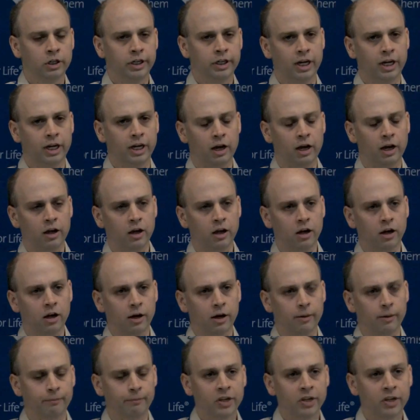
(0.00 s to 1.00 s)

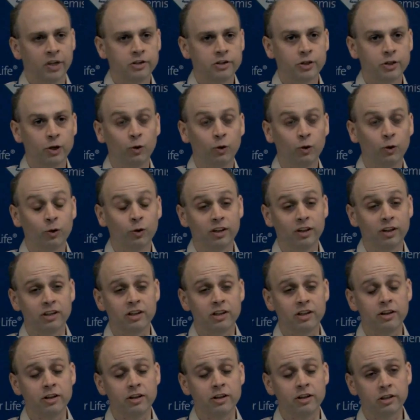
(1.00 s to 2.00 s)
Yeah, so
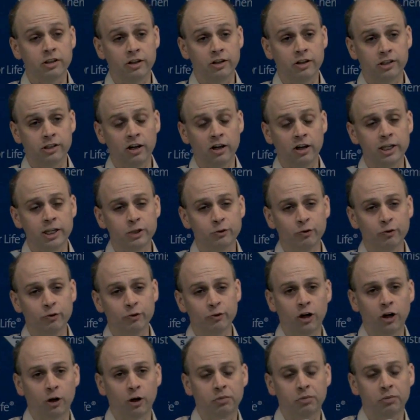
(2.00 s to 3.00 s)
the studies
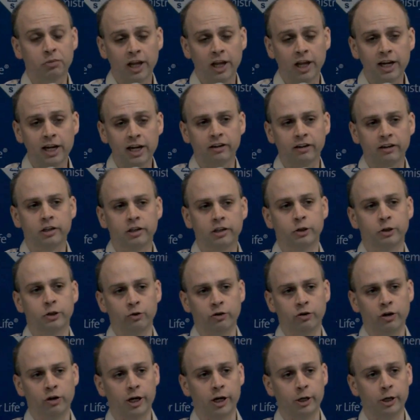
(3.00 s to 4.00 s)
we are planning to do
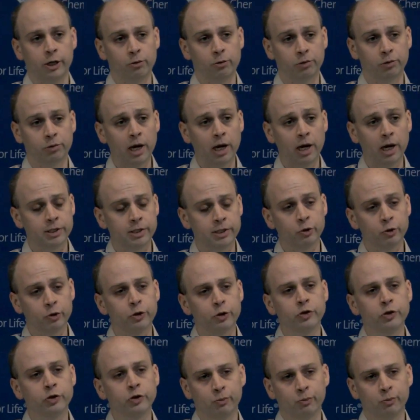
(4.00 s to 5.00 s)
in non-human primates will
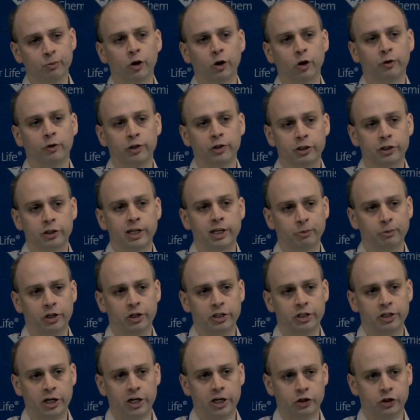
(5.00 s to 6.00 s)
do some work with
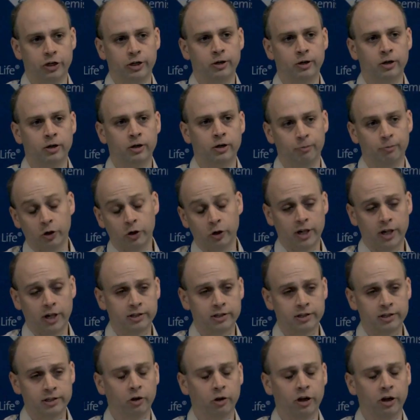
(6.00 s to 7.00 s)
transplantation.
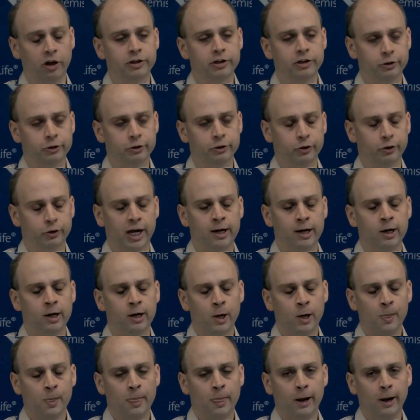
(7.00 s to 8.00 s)
That's the plan to do that.
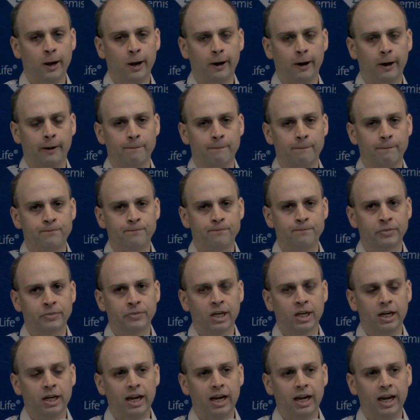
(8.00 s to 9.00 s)

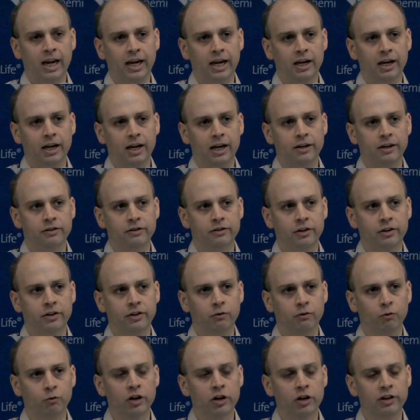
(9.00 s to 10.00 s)
And
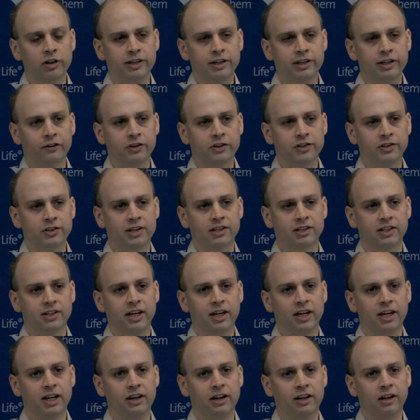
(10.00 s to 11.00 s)
one of the differences
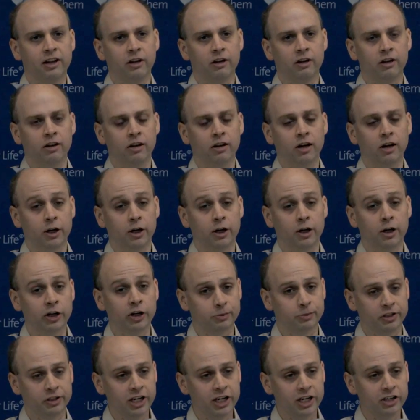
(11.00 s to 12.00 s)
in
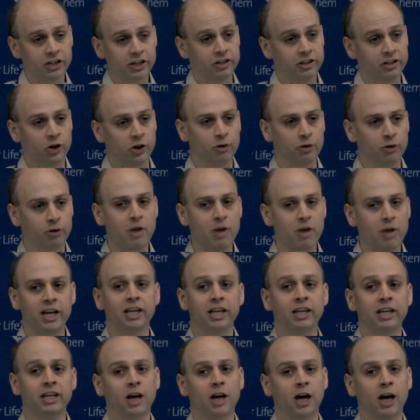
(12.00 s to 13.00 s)
transplantation is there are
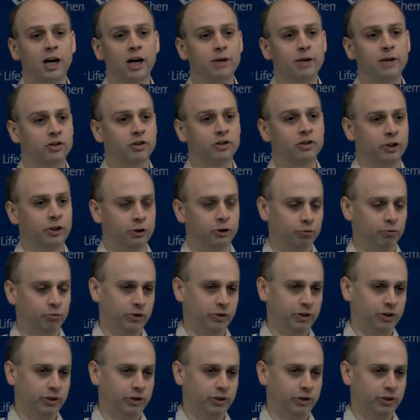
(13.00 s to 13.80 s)
many types of, you're